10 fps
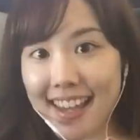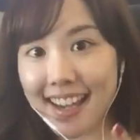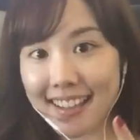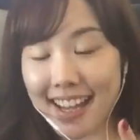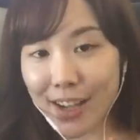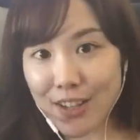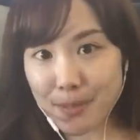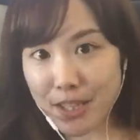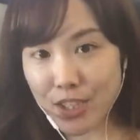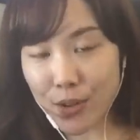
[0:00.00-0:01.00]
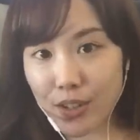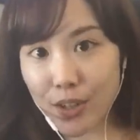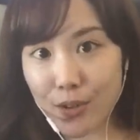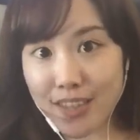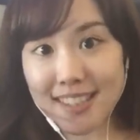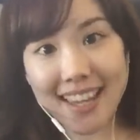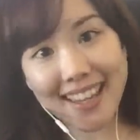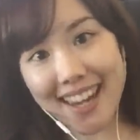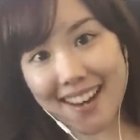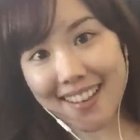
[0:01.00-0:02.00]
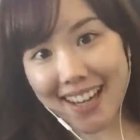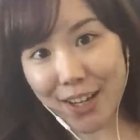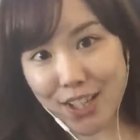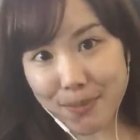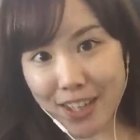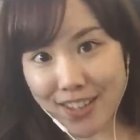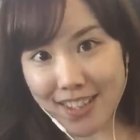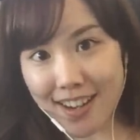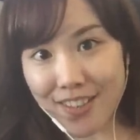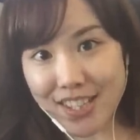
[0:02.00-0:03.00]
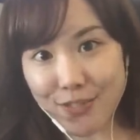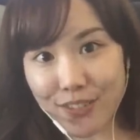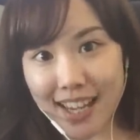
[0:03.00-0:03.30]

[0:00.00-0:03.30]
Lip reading: And I'm going to be showing you the skincare that I'm going to be using on this